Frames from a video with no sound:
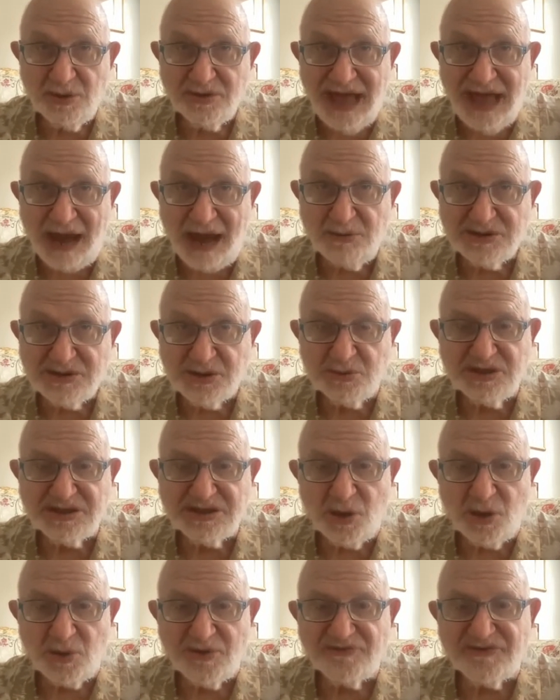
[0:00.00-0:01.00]
That was a
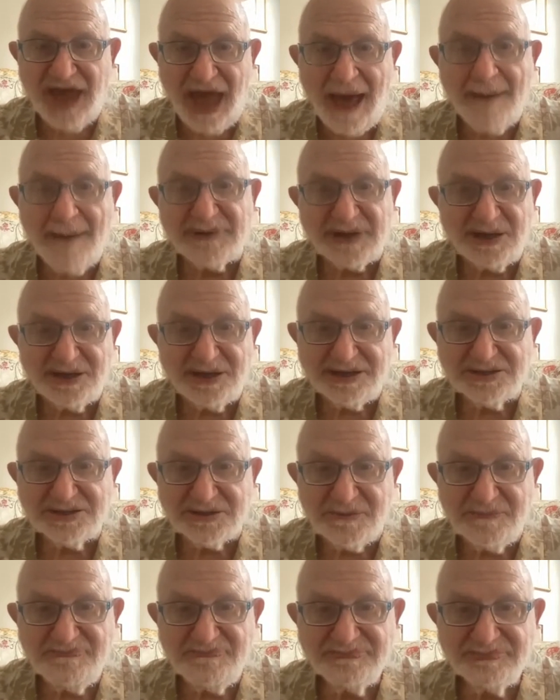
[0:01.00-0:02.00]
result of
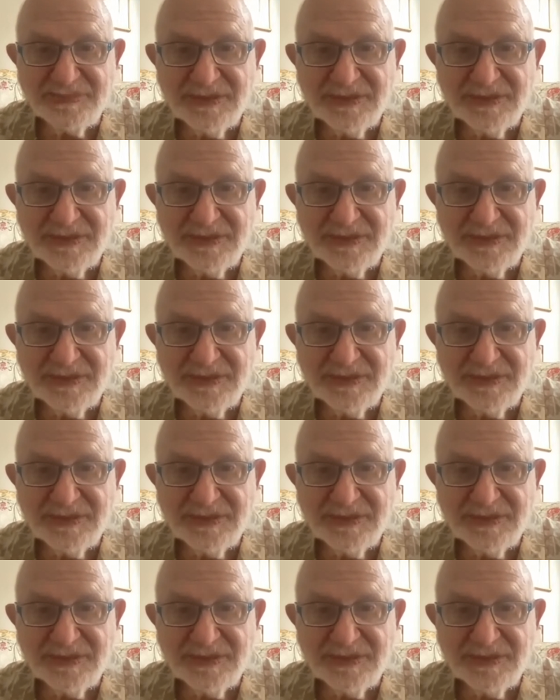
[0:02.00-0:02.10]
capitalism.